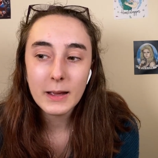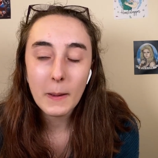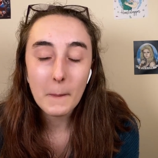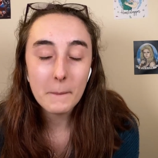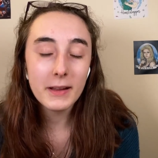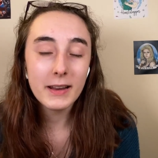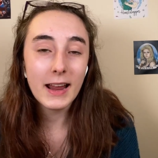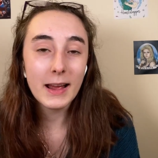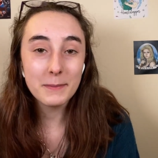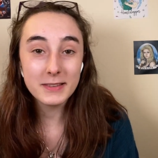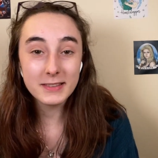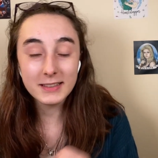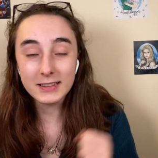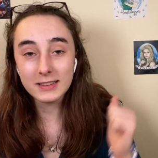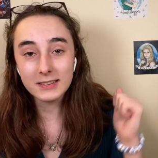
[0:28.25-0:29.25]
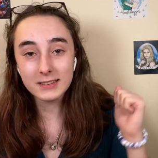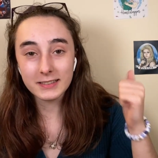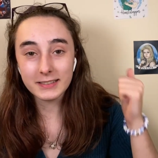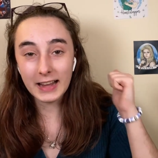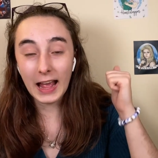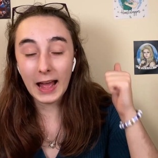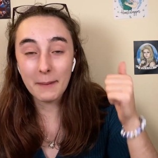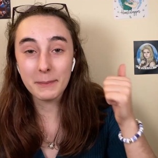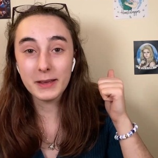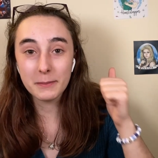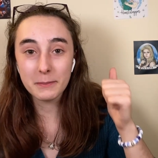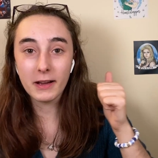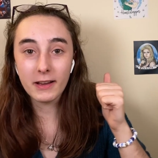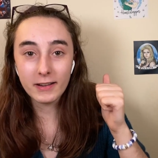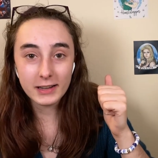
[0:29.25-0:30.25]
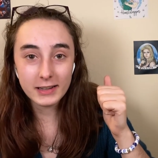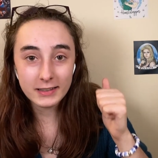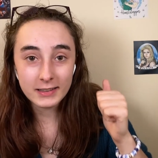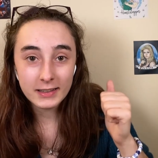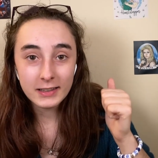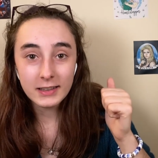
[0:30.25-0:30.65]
But I'm still happy about it.